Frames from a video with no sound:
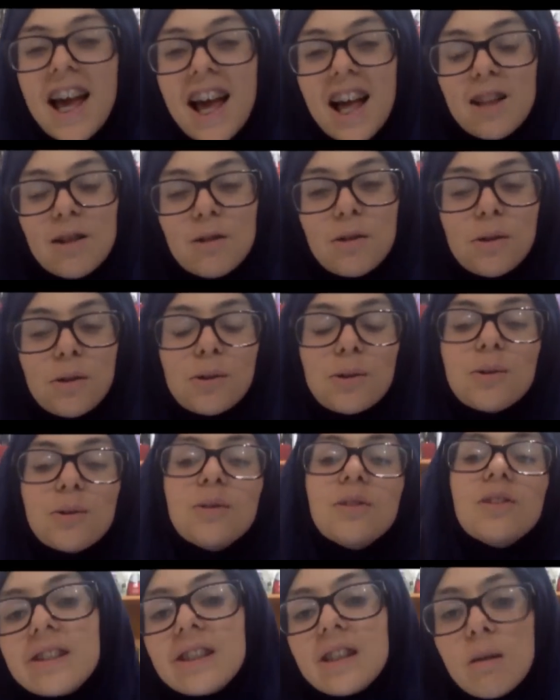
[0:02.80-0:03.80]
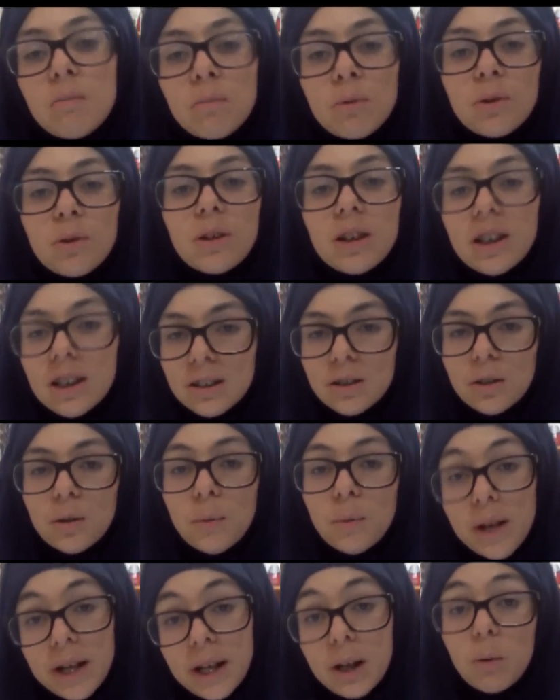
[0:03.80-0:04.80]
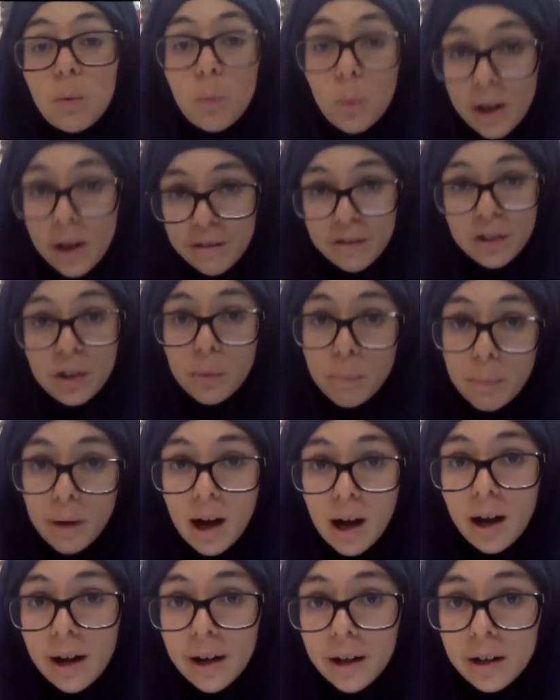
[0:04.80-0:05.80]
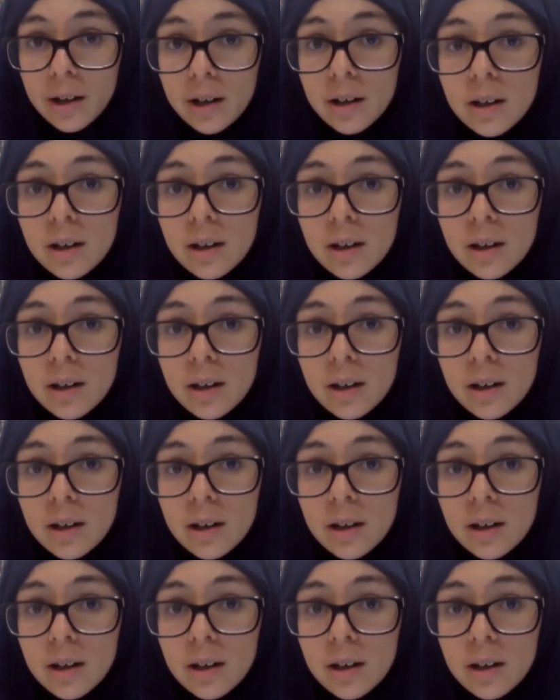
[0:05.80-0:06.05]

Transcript: Hello all, summer is already waving goodbye.